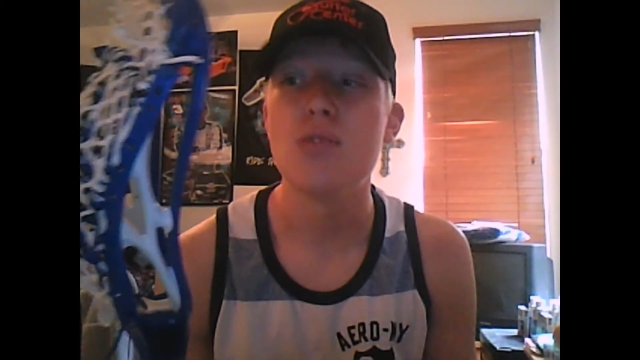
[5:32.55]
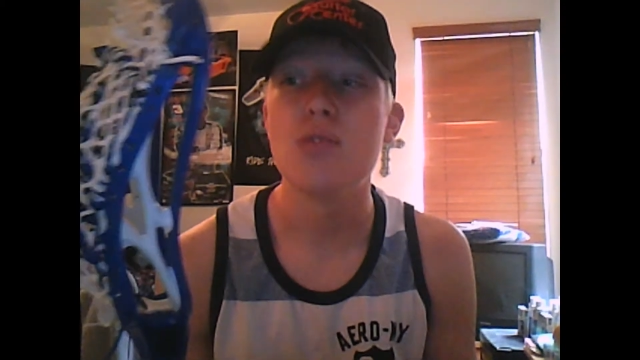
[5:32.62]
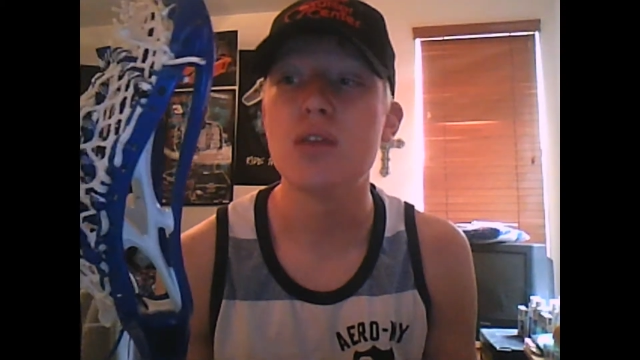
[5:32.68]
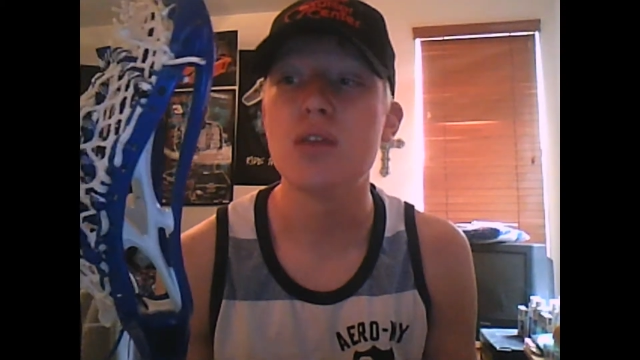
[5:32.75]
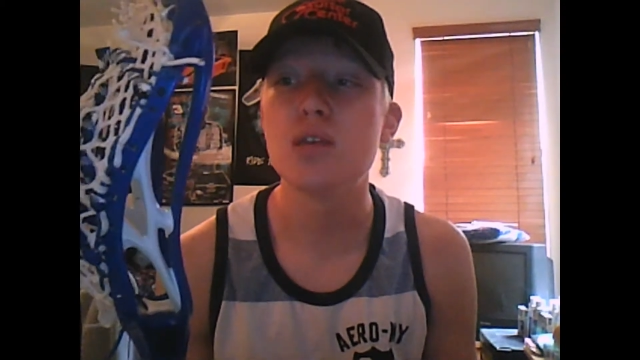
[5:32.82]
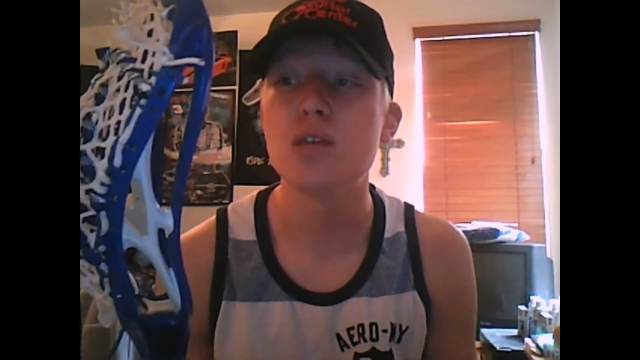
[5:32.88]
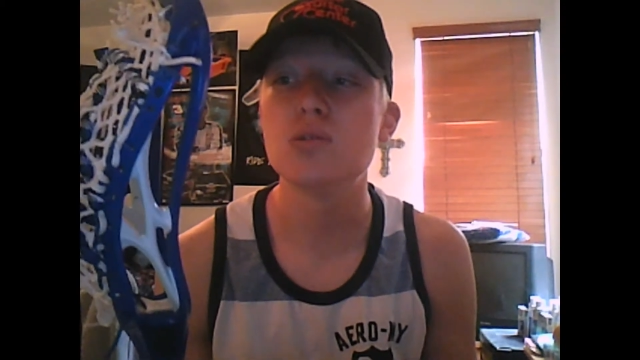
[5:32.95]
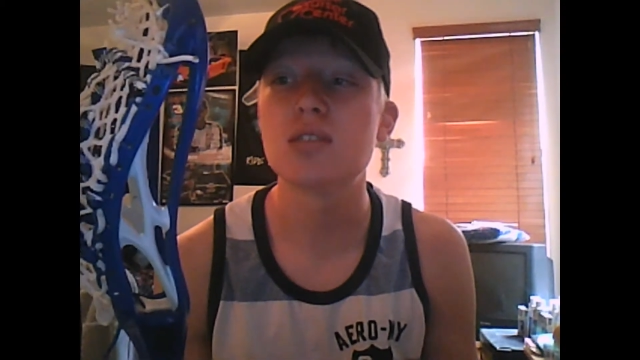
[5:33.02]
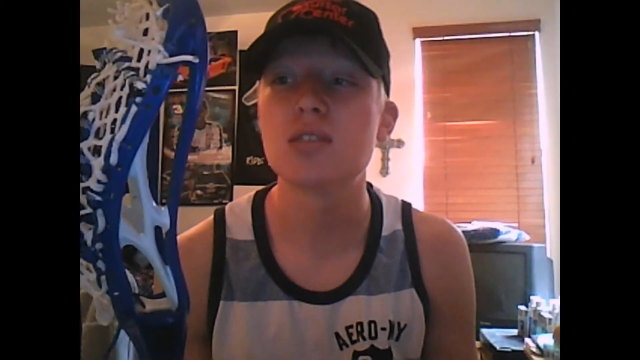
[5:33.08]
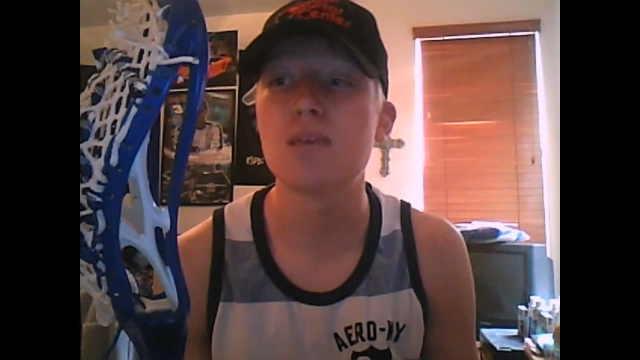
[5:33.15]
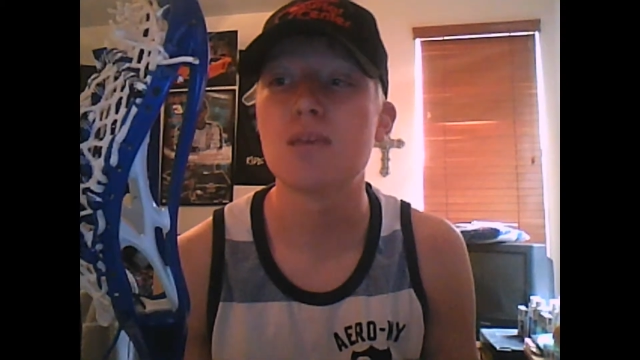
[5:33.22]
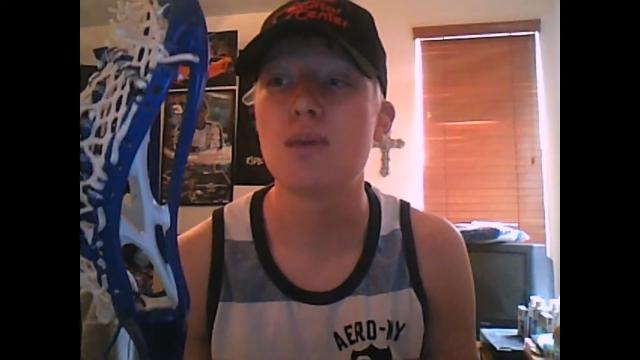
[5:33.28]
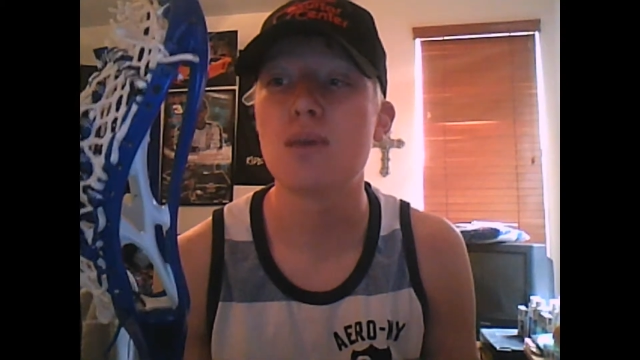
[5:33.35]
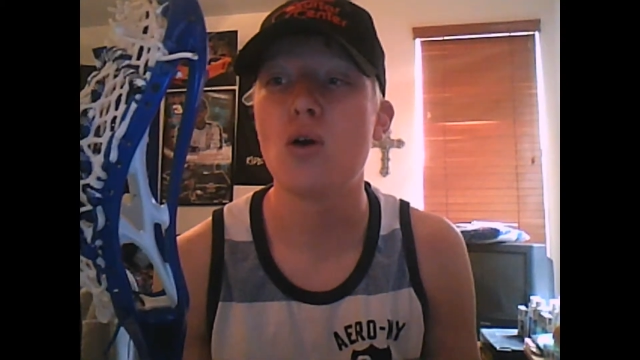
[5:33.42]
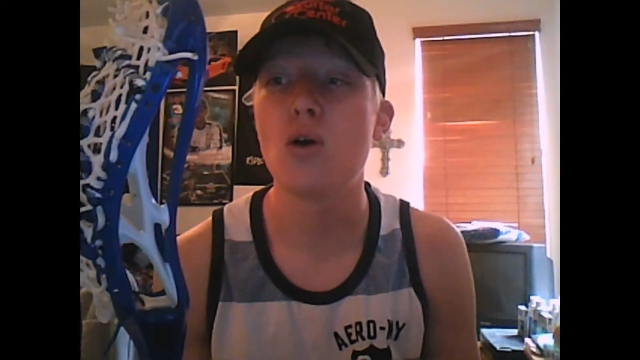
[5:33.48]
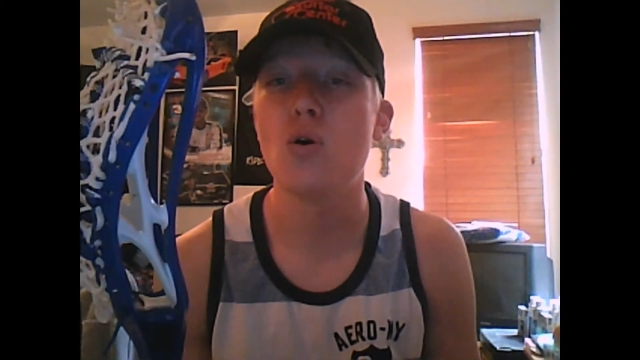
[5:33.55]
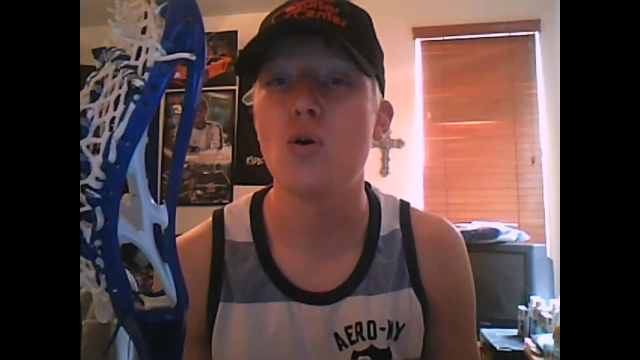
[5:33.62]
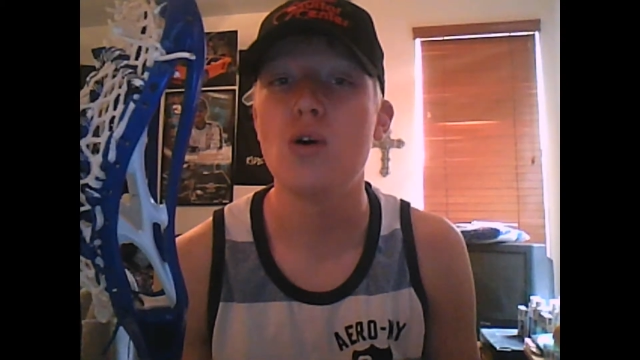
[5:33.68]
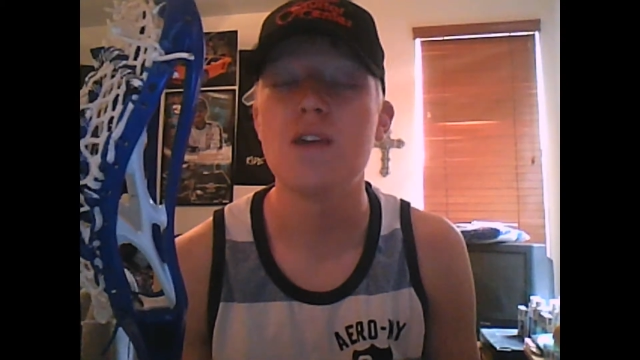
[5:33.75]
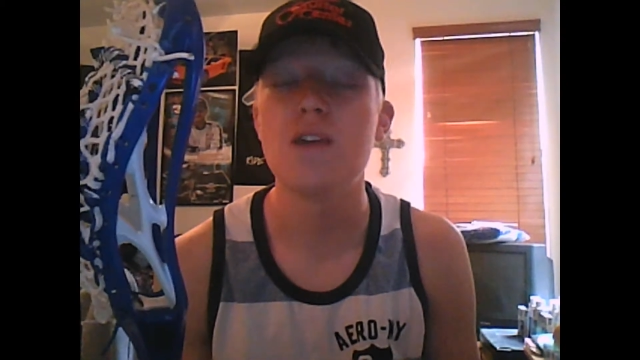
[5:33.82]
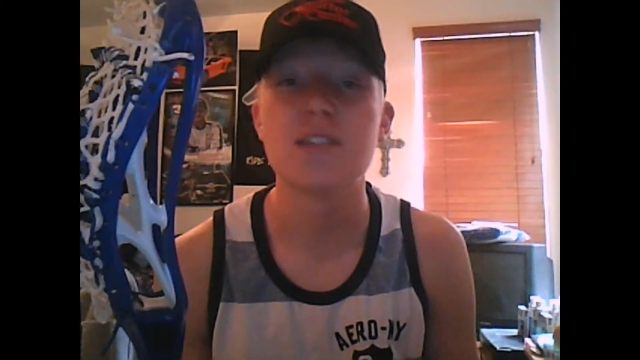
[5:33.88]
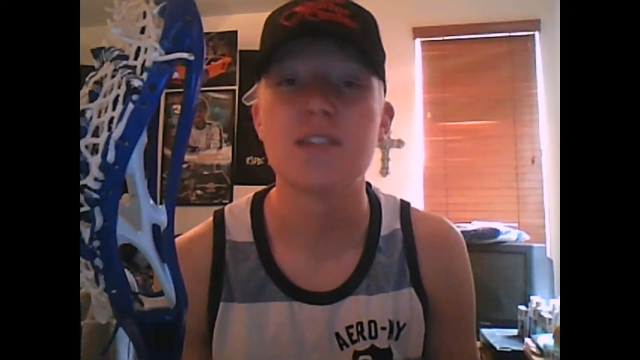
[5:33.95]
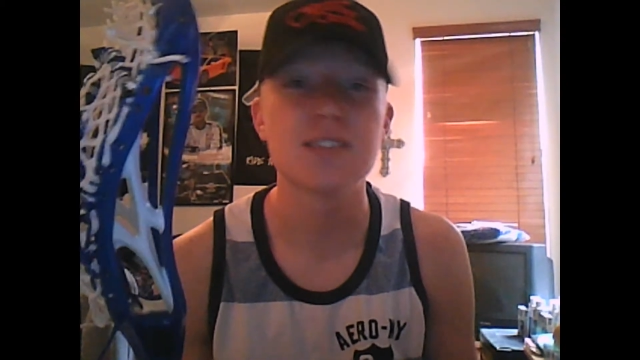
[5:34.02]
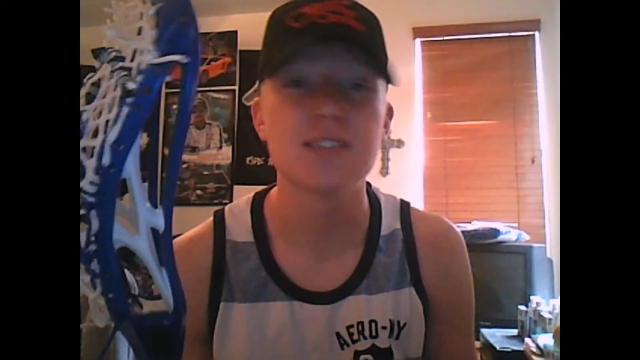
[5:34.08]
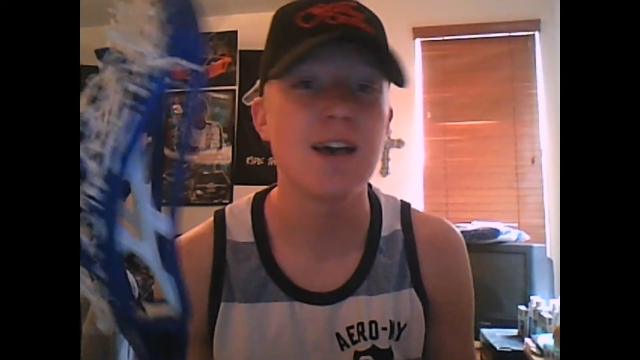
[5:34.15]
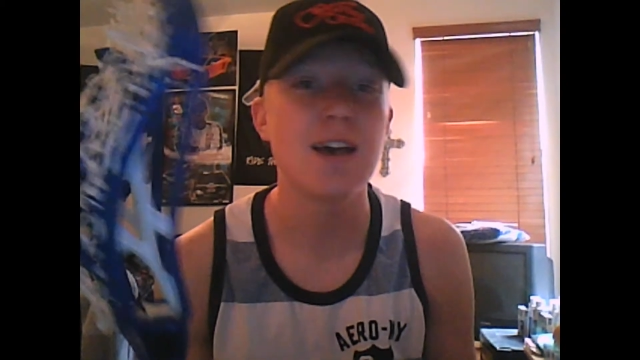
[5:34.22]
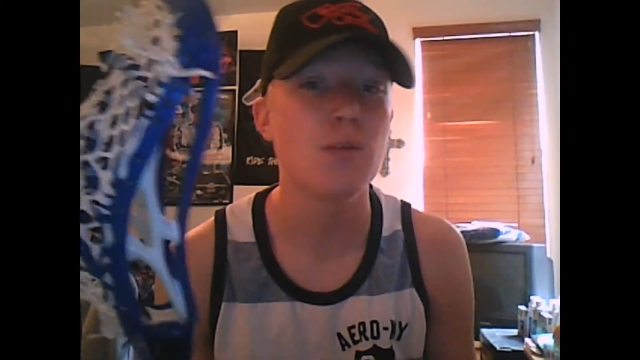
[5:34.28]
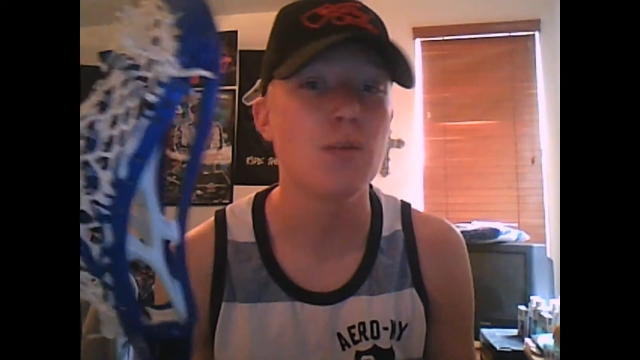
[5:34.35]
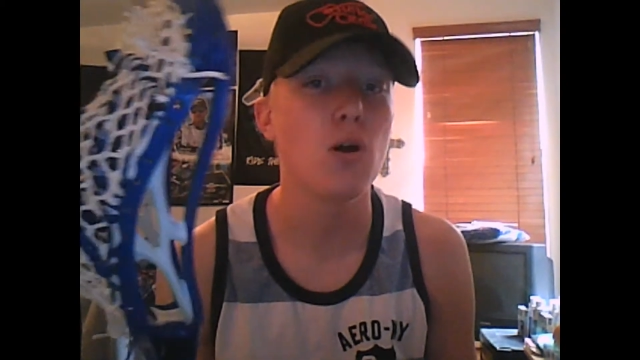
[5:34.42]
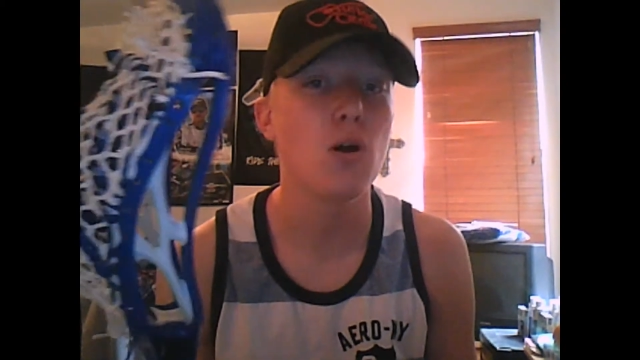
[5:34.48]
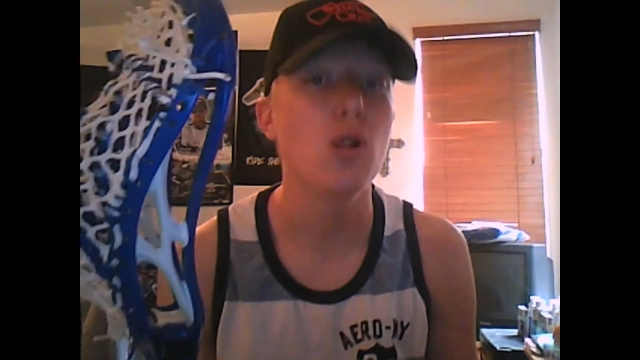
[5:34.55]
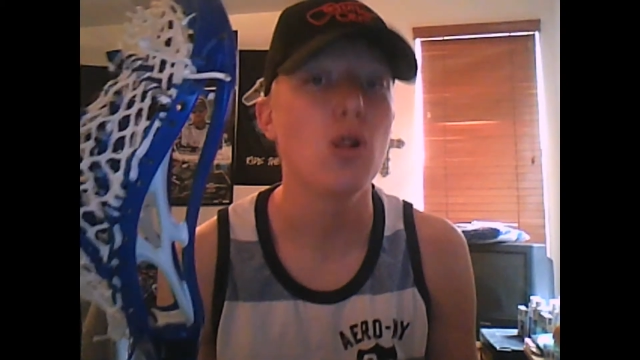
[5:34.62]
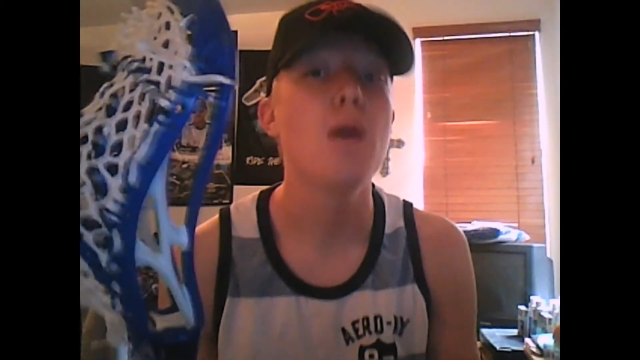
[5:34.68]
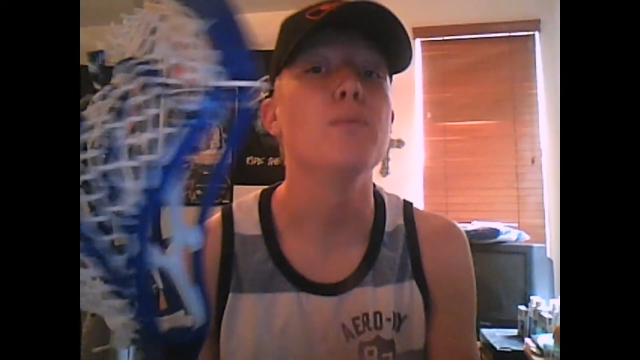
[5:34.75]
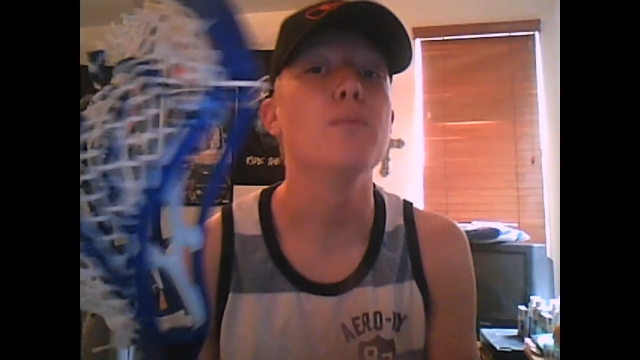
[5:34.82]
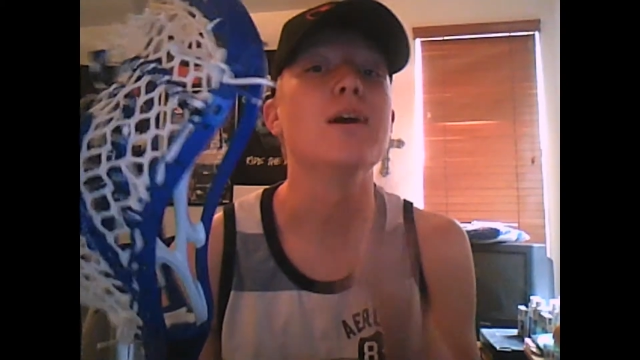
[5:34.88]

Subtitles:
Then you skip a hole in the sidewall,